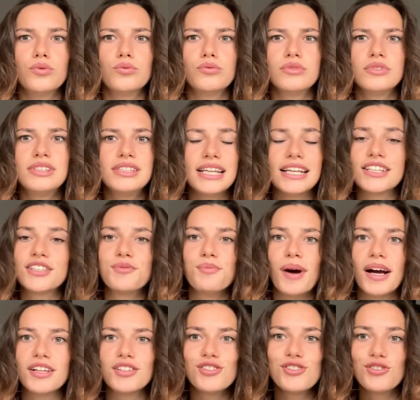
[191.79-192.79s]
6
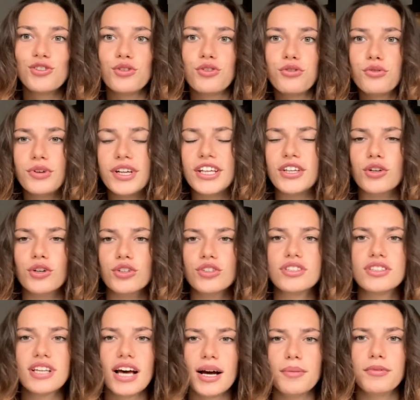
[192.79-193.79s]
months to 3
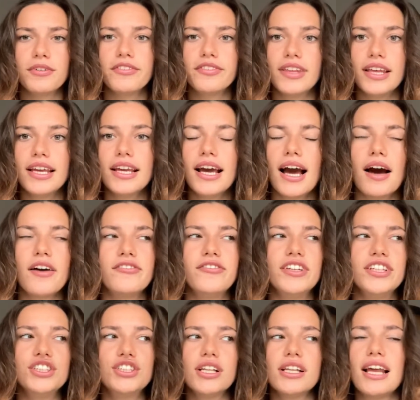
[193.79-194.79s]
years type of thing. I
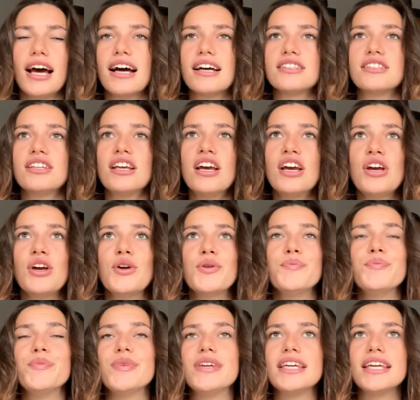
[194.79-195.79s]
visualized
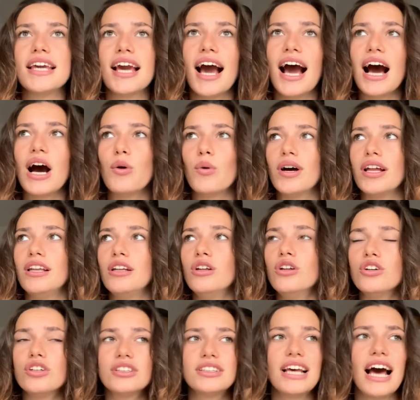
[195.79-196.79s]
me, how I
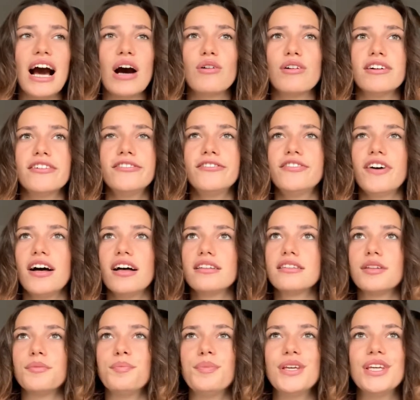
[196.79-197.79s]
looked, how I felt,
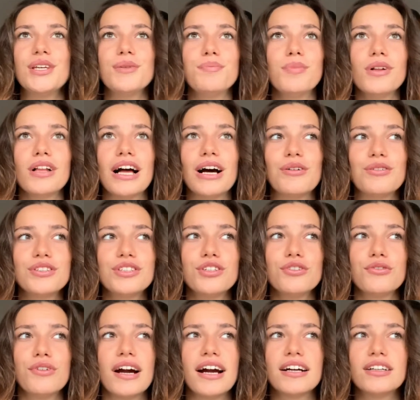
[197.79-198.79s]
the people I was
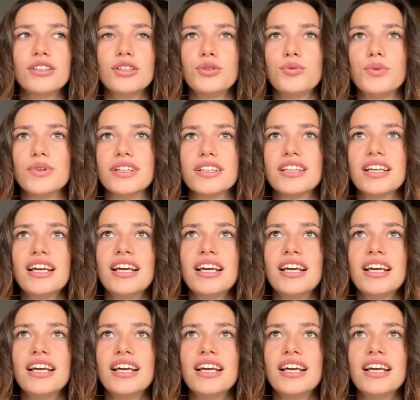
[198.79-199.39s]
surrounded with.